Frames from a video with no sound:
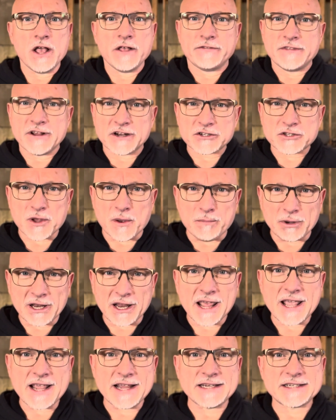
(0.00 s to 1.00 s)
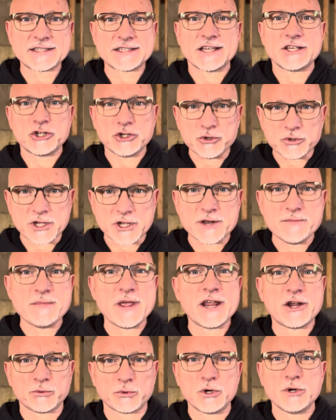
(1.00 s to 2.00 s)
There's a place that you can
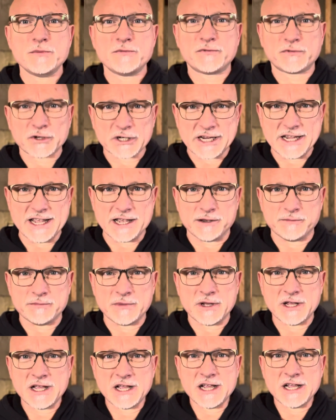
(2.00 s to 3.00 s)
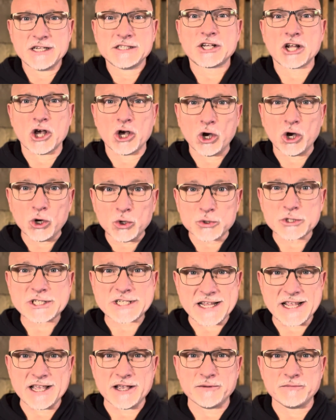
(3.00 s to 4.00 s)
make room for Him to host
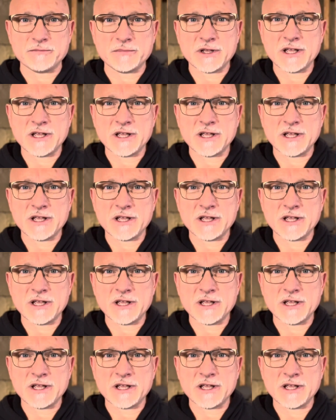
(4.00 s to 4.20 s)
Him.